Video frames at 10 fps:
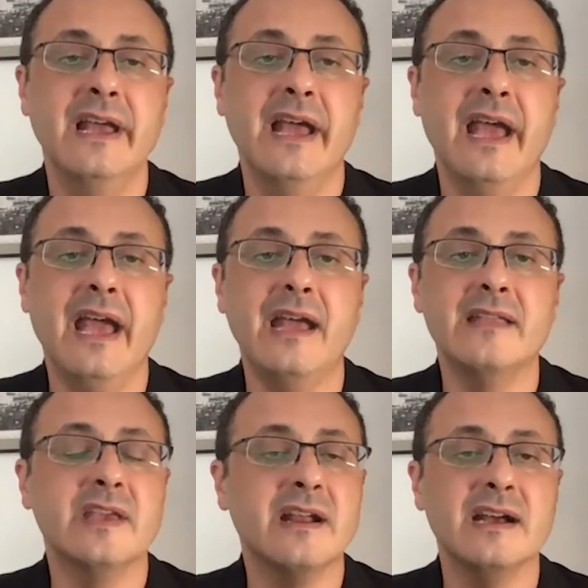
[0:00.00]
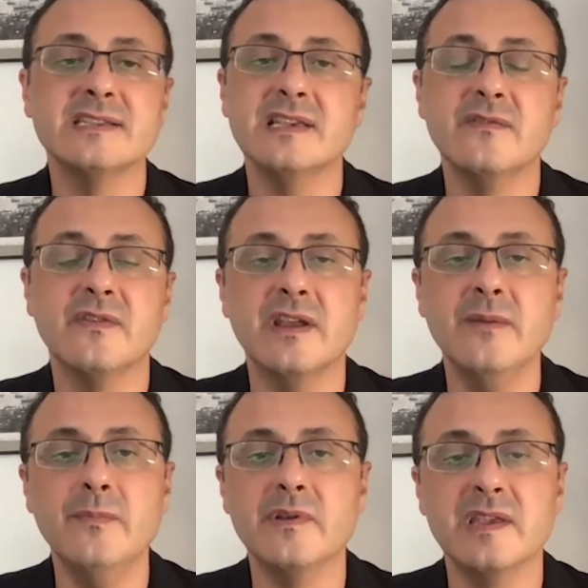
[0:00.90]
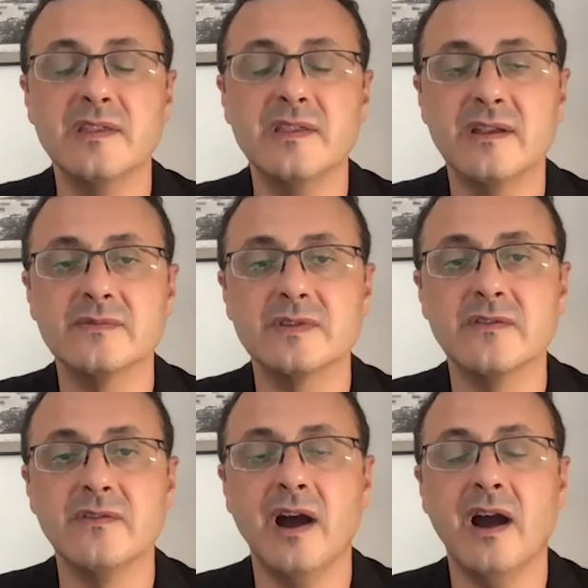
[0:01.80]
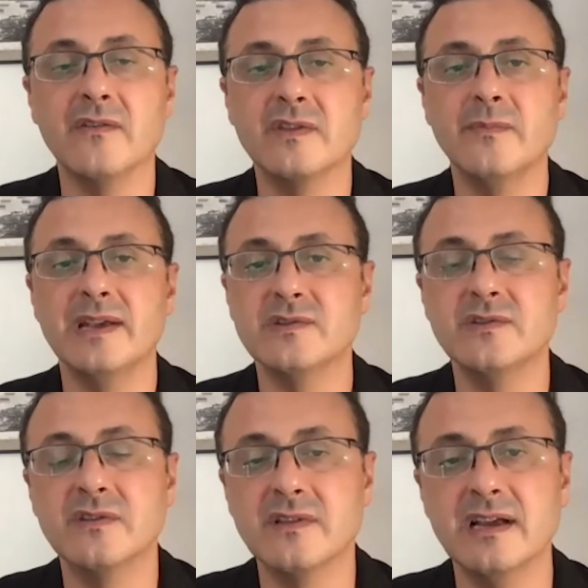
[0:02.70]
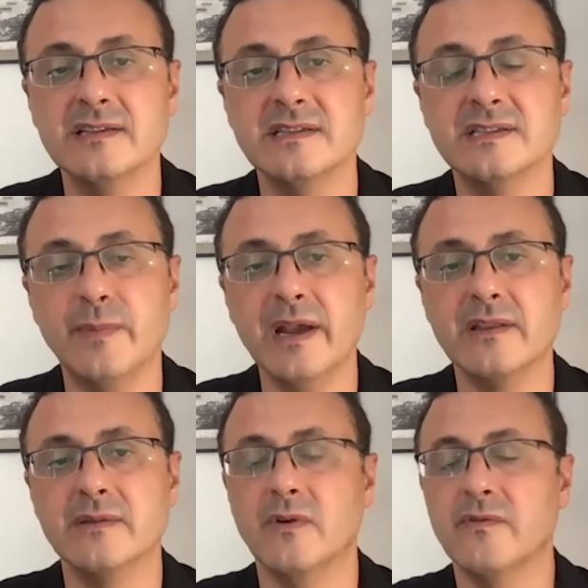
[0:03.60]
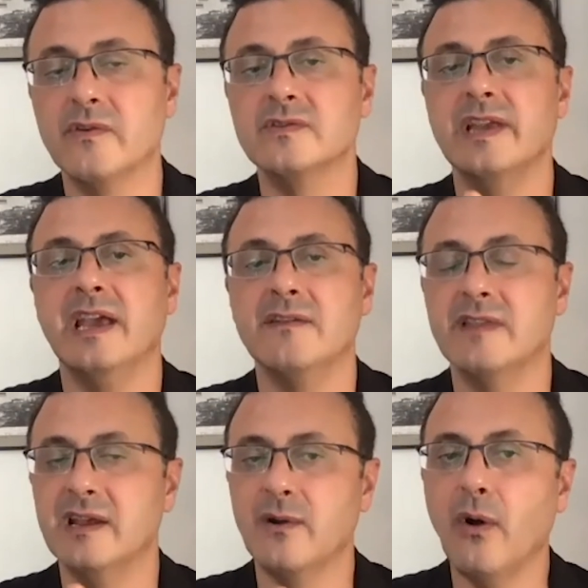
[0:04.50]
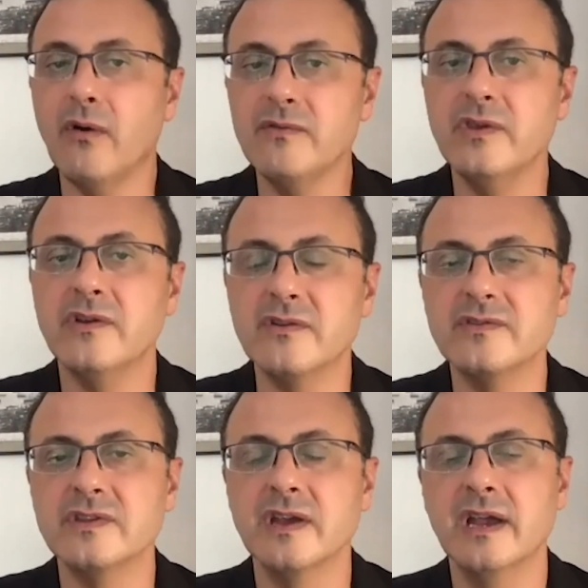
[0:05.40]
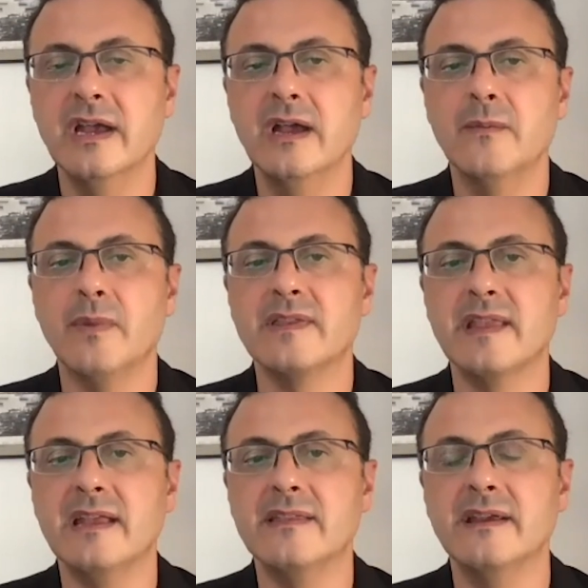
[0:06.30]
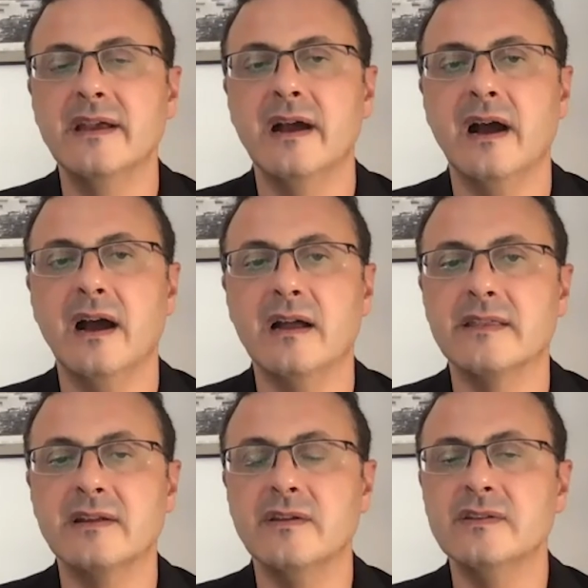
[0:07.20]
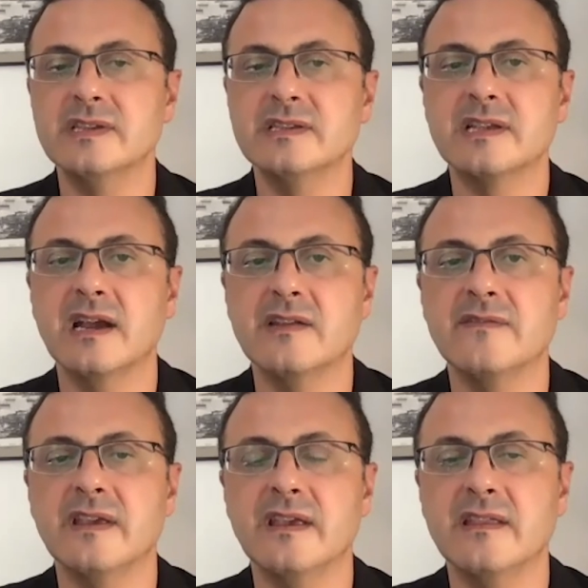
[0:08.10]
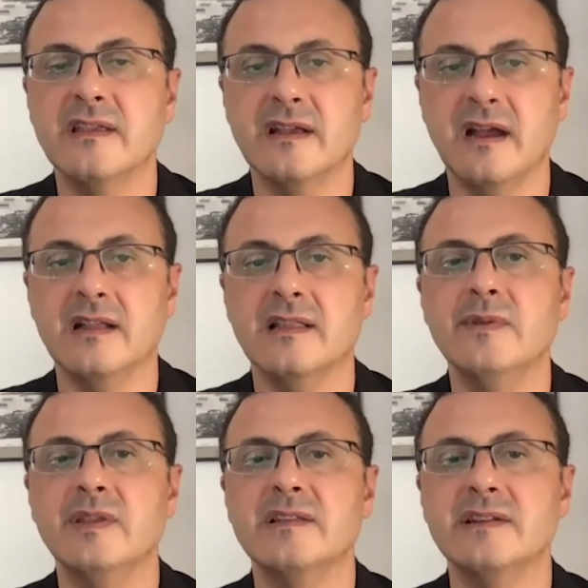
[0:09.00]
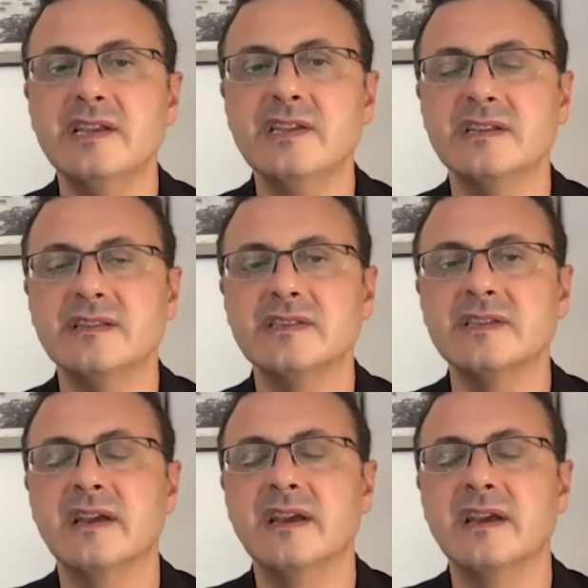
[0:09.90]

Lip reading: And they're asking for input in terms of how to best utilize this spectrum. Of course, they have their own use, but then their use is kind of in limited regions.